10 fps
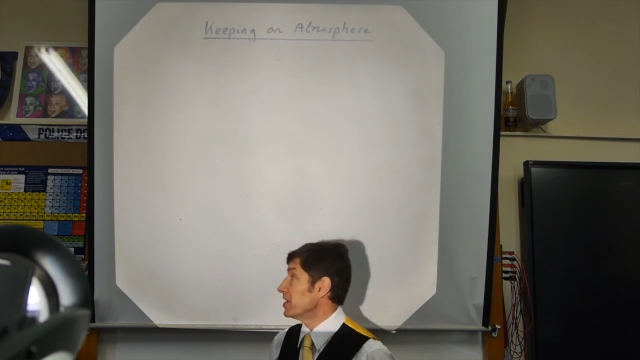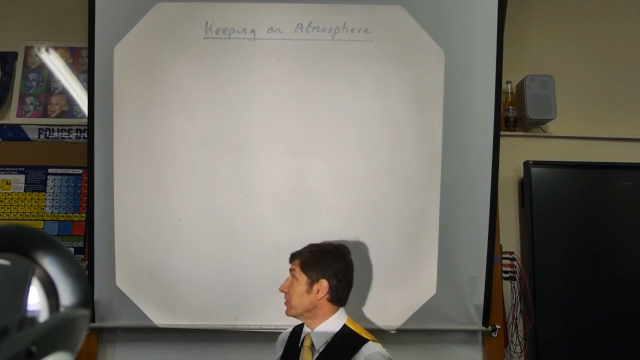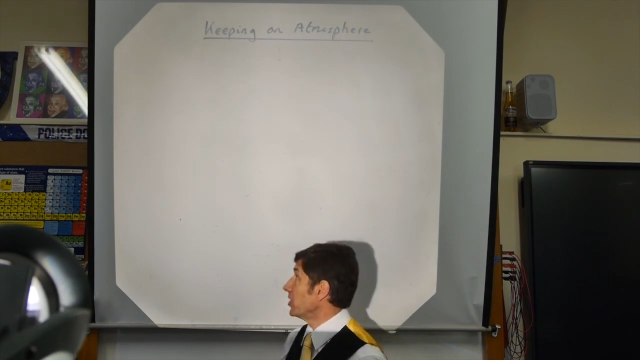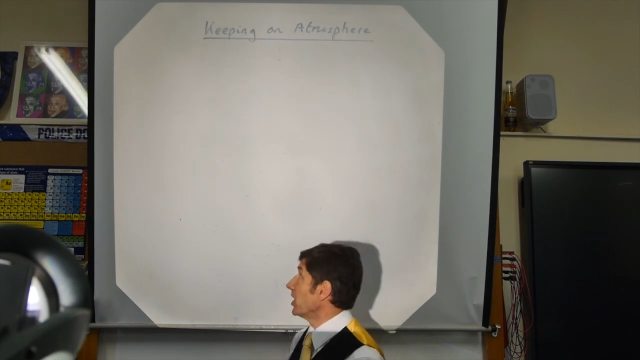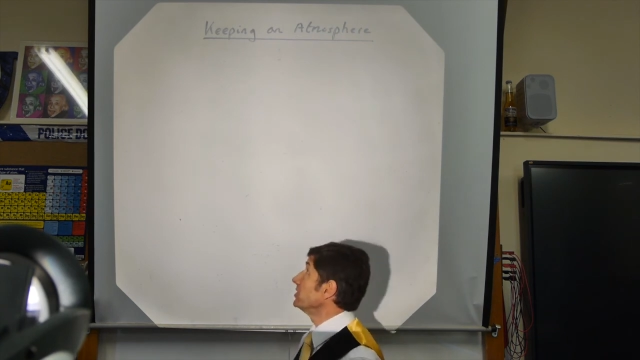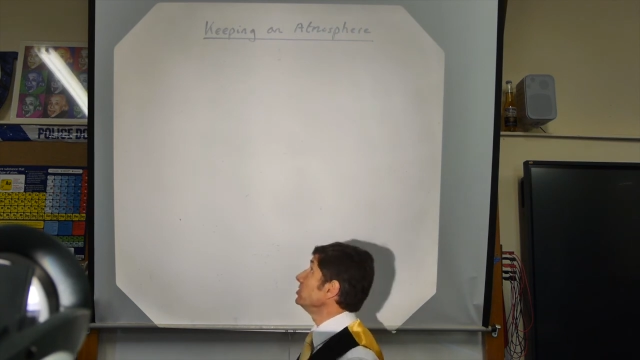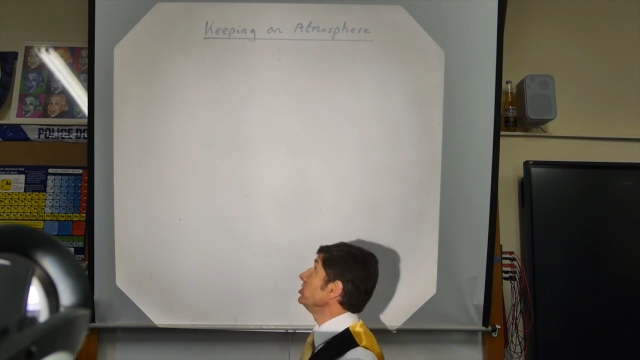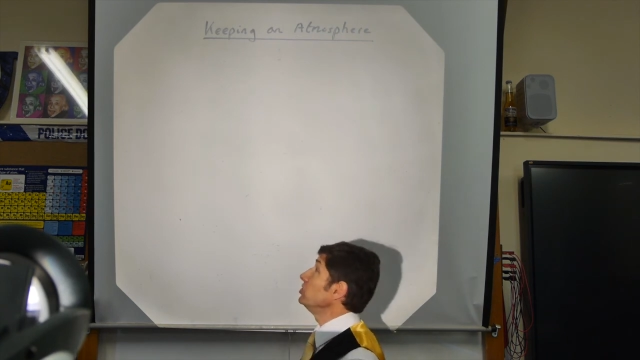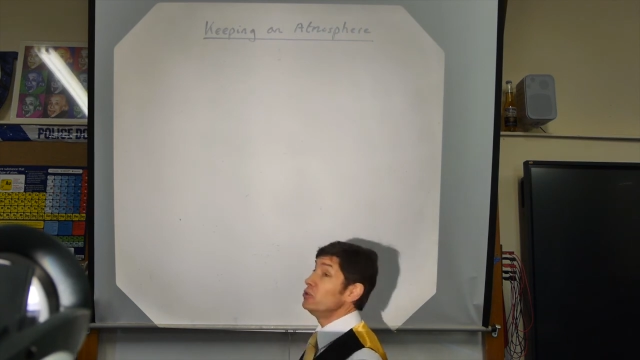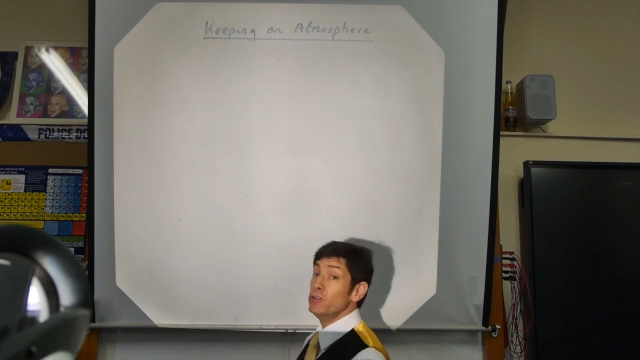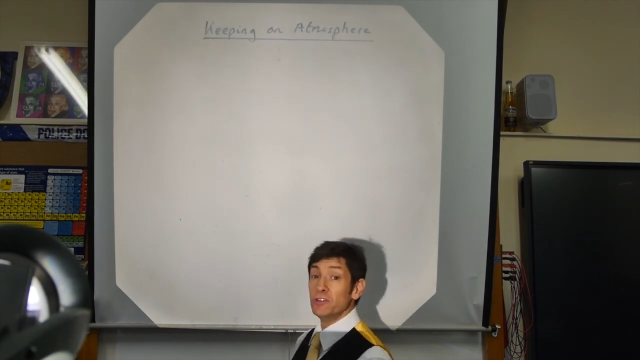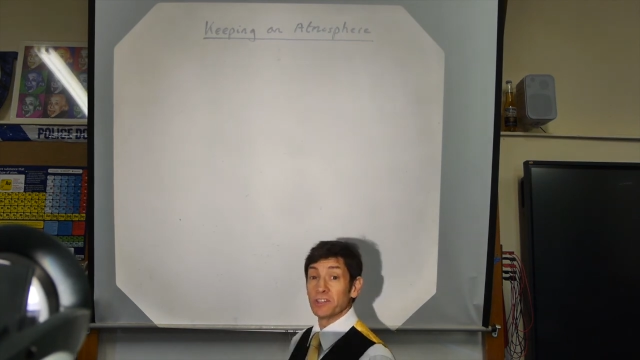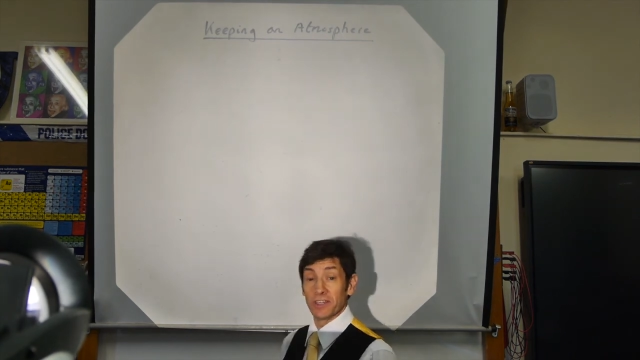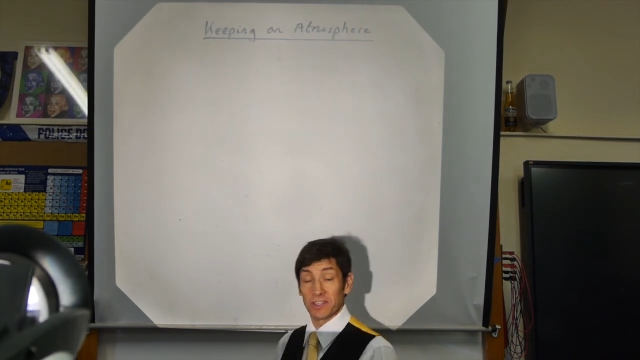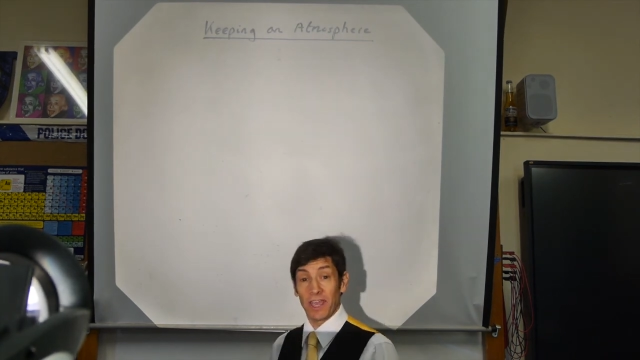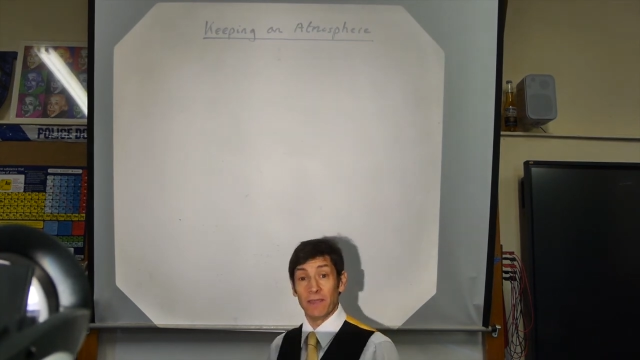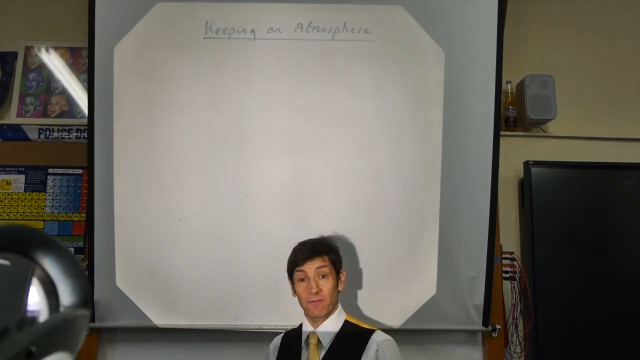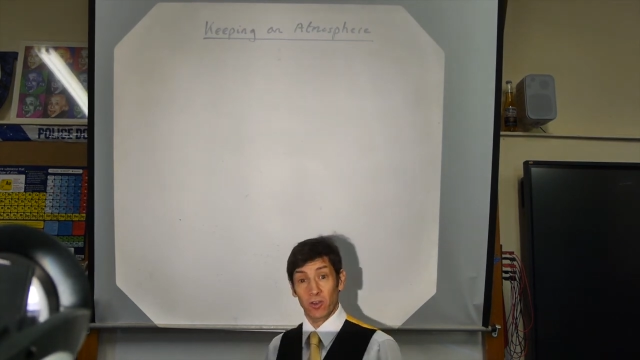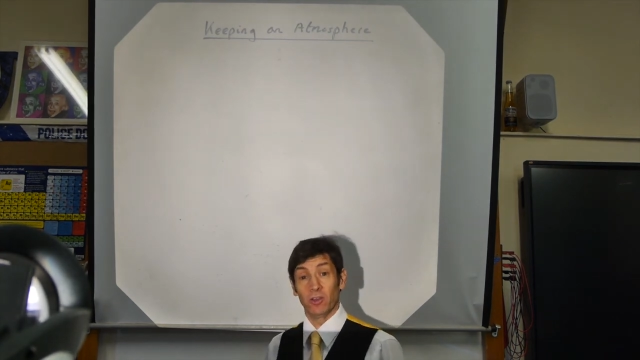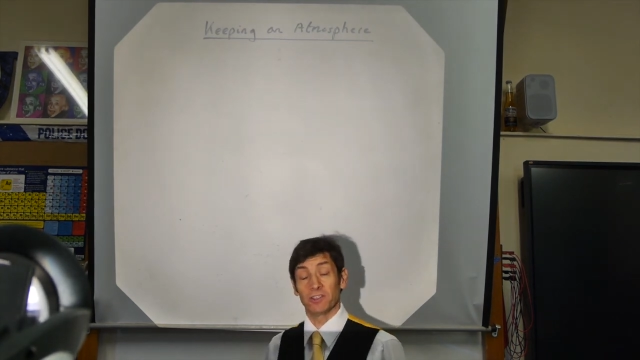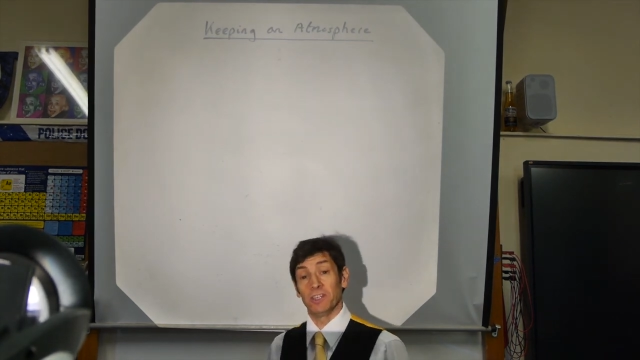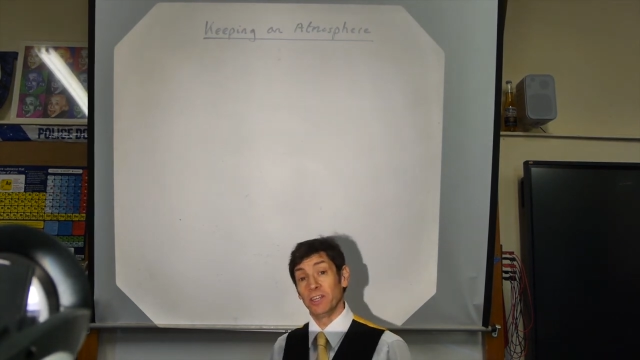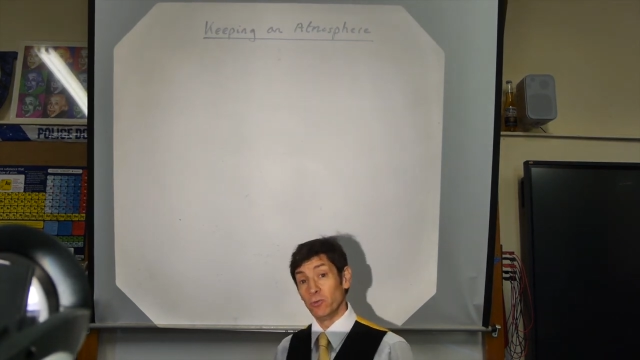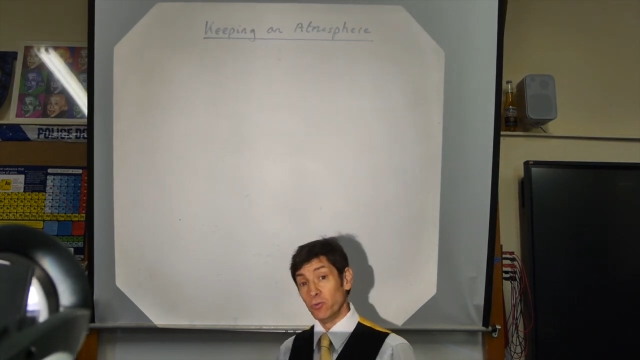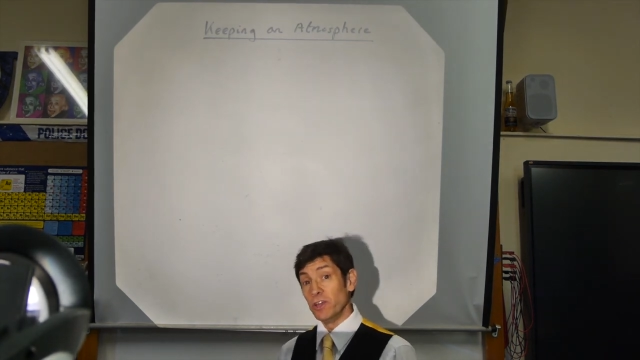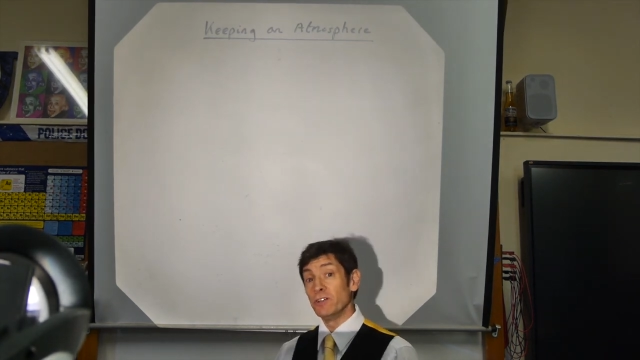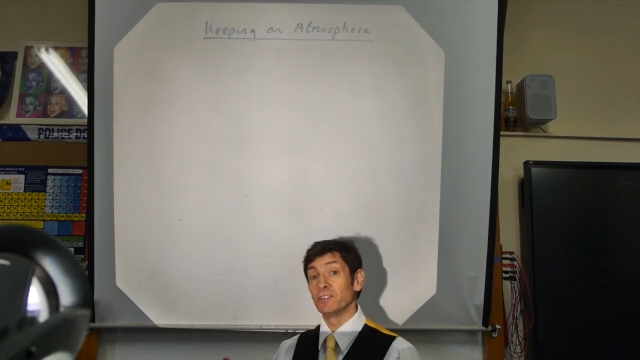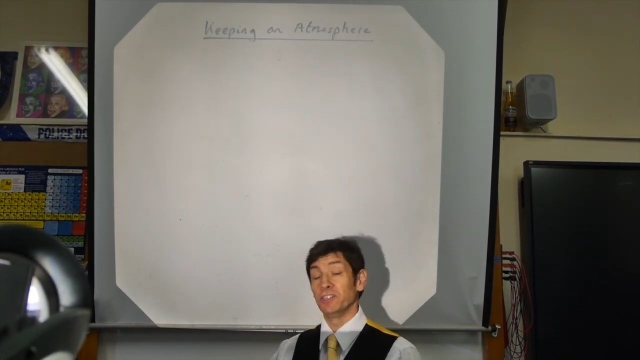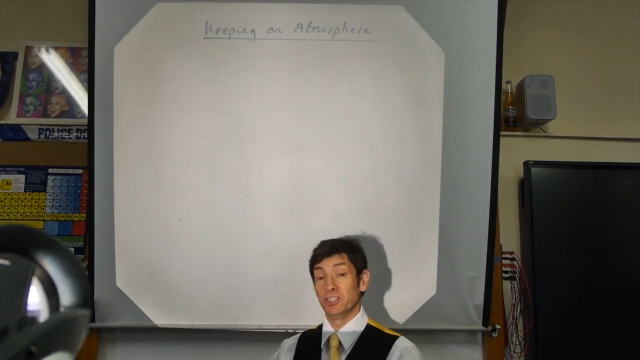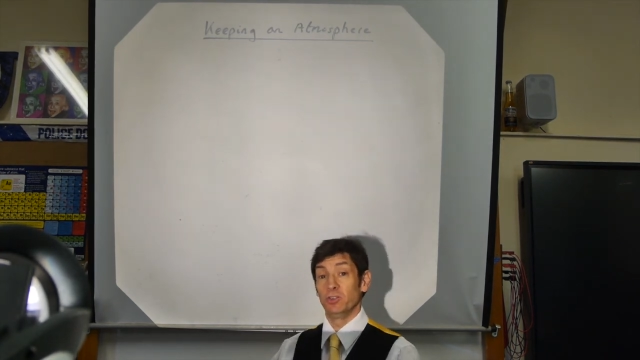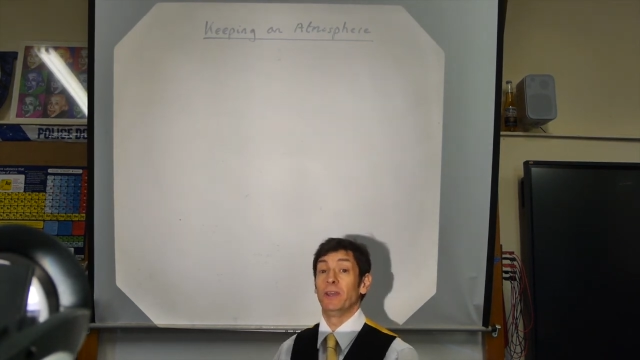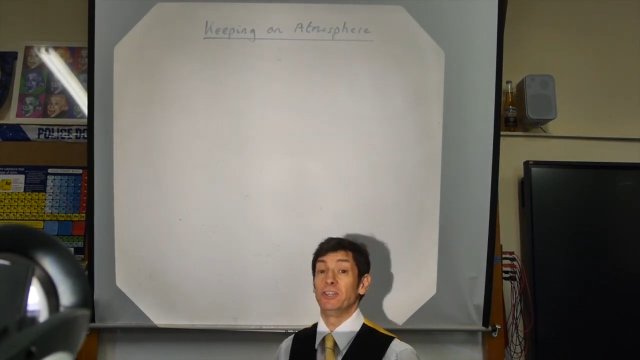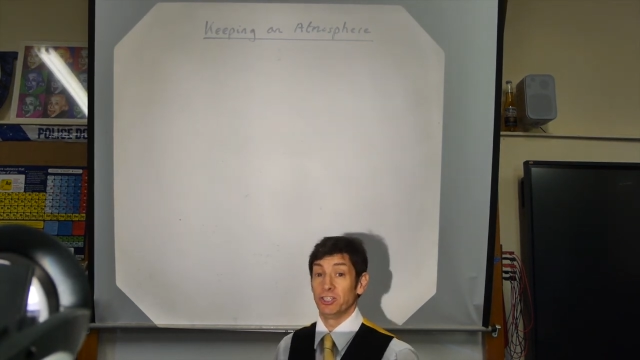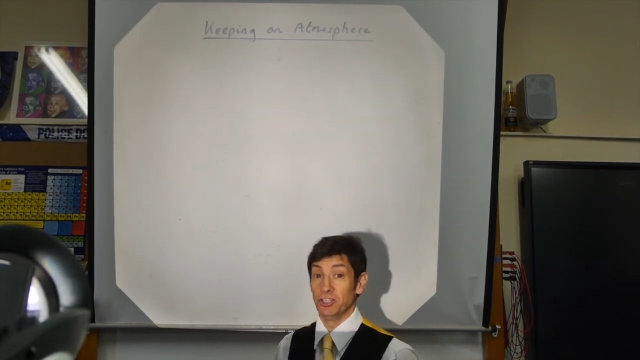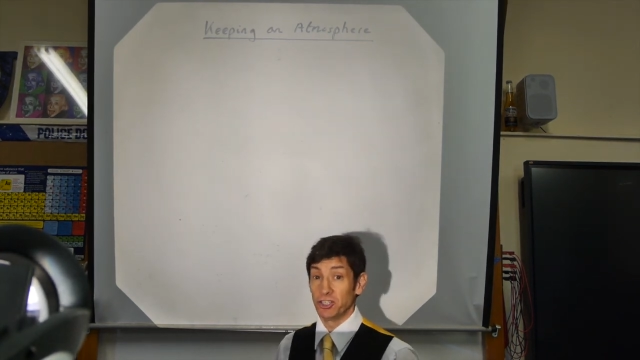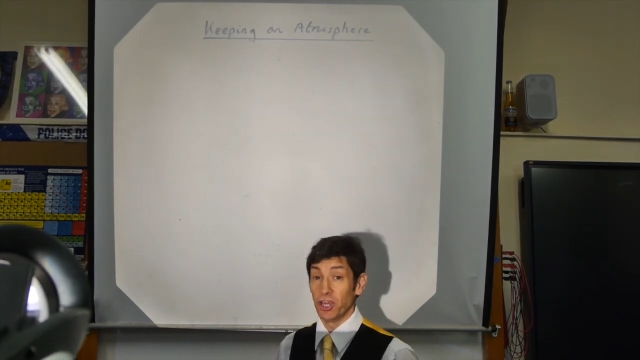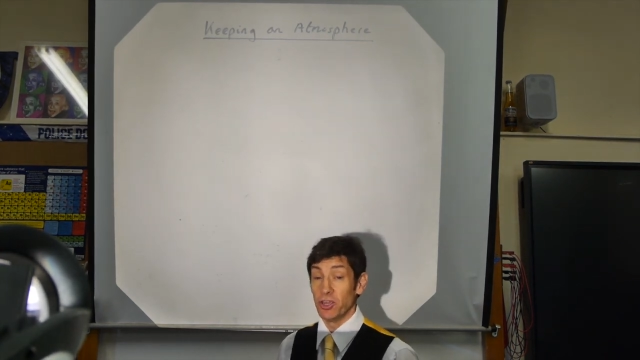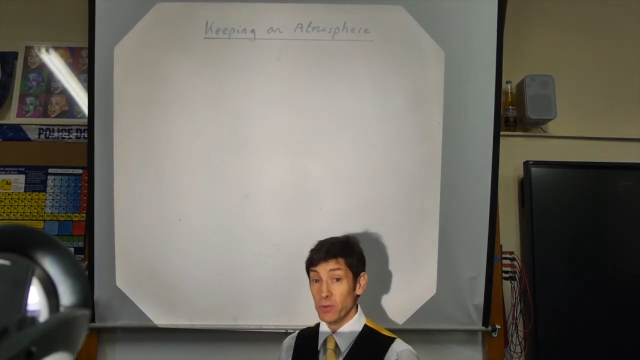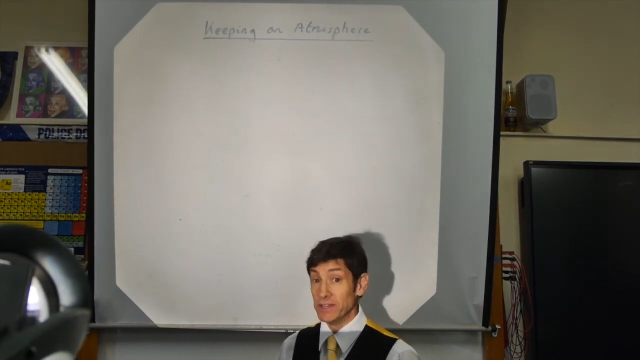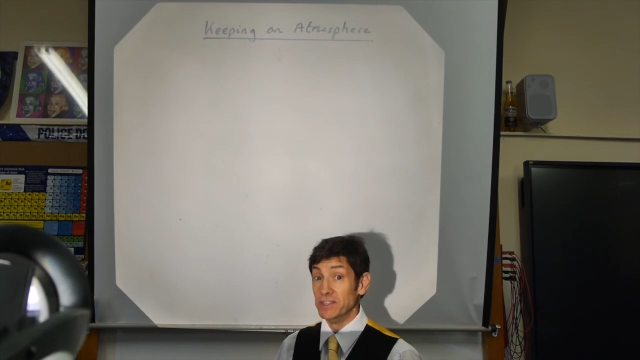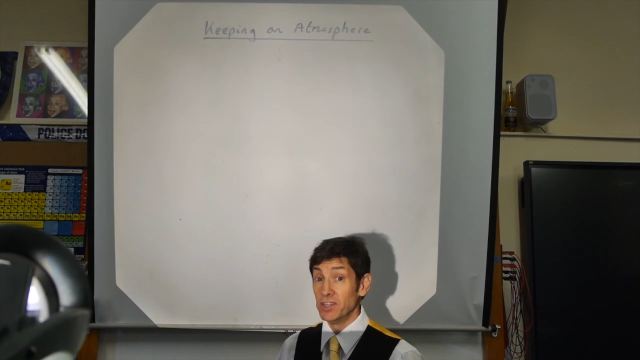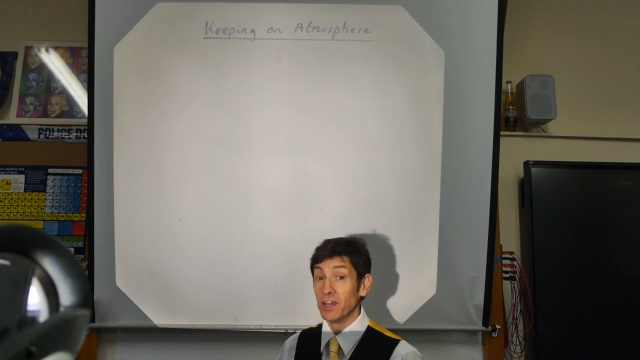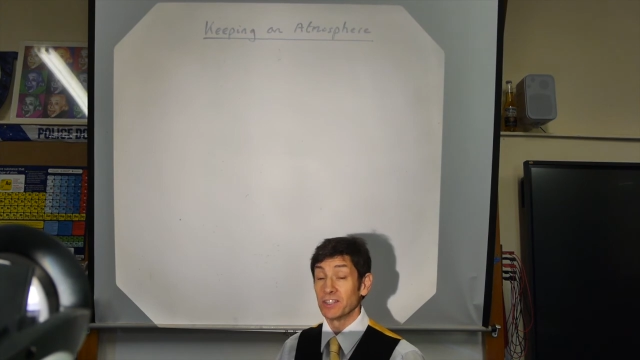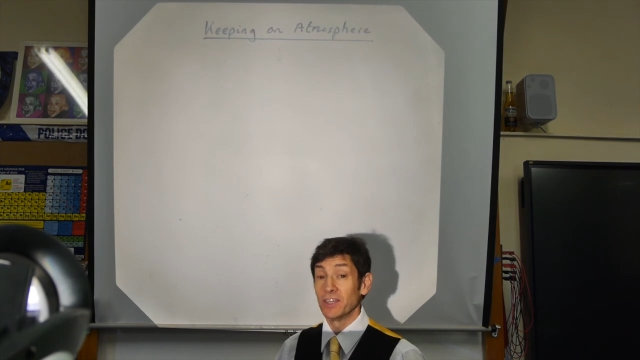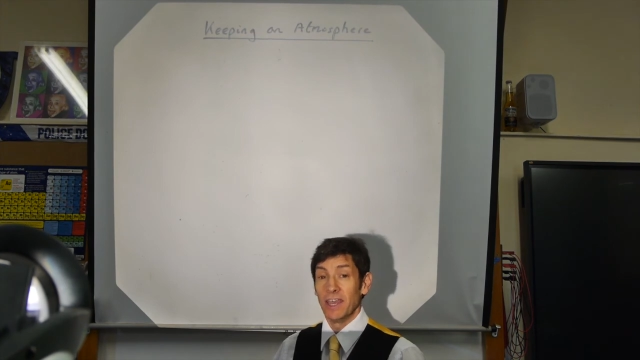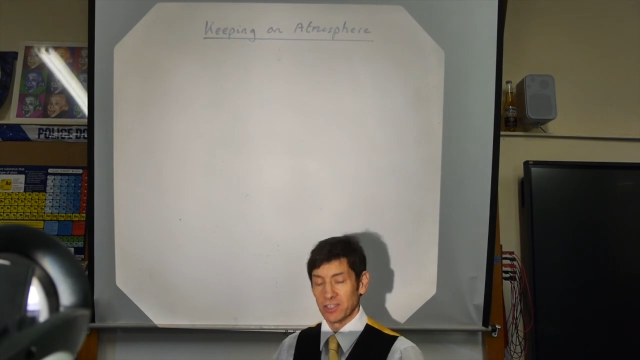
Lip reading: that I use escape velocity in a real situation and show you it does.